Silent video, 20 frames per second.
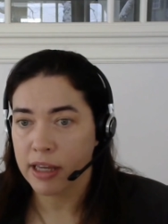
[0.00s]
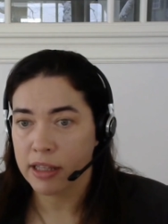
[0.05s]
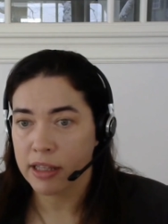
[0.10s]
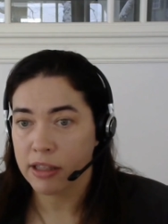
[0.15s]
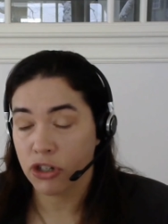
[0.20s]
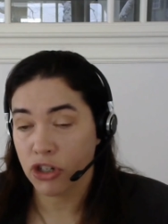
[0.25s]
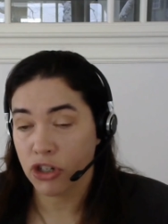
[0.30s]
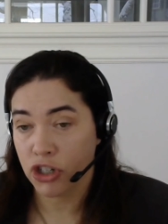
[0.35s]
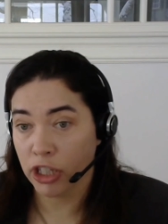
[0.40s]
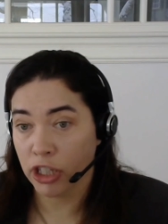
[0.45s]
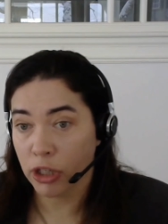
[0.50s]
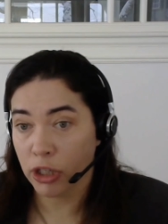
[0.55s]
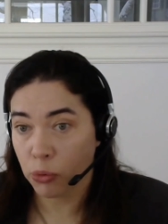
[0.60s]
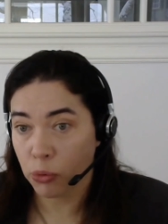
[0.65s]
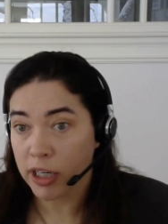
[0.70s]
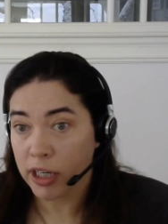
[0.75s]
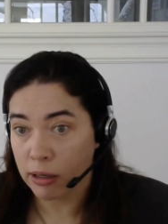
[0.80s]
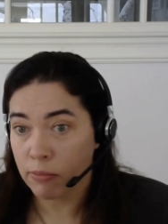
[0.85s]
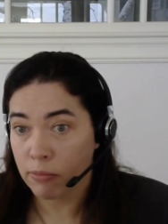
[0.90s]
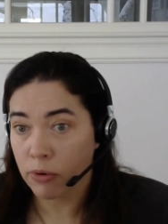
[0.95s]
that there's a
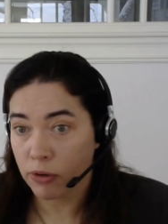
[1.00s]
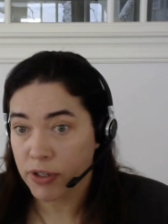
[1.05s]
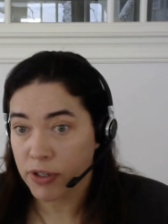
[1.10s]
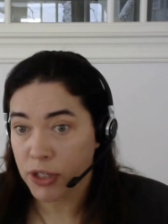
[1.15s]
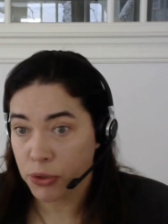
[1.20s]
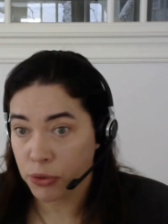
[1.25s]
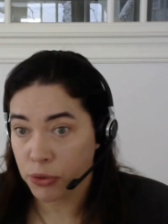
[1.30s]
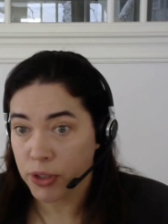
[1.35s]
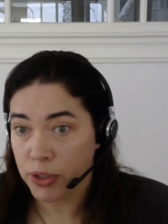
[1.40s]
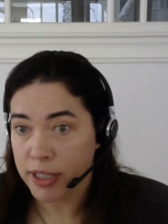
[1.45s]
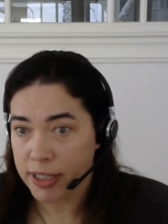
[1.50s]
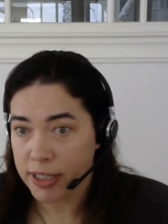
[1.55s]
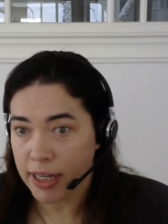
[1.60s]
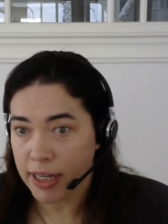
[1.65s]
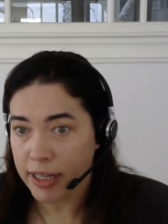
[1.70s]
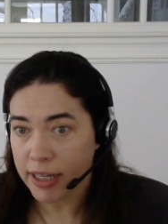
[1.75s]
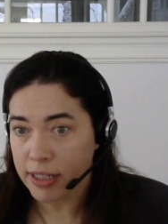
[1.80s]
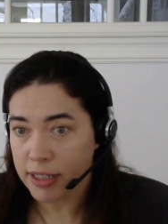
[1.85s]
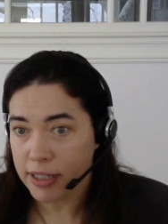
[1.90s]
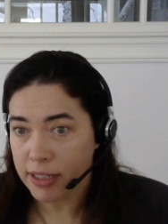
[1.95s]
lower number of
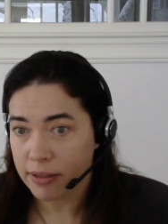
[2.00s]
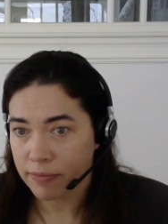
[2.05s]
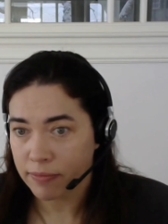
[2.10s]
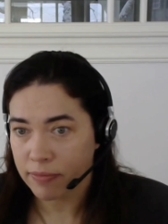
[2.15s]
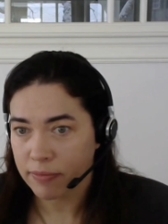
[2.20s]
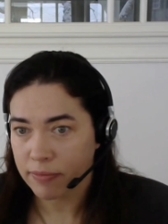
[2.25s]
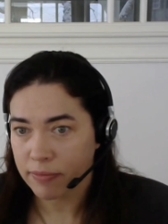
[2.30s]
suicides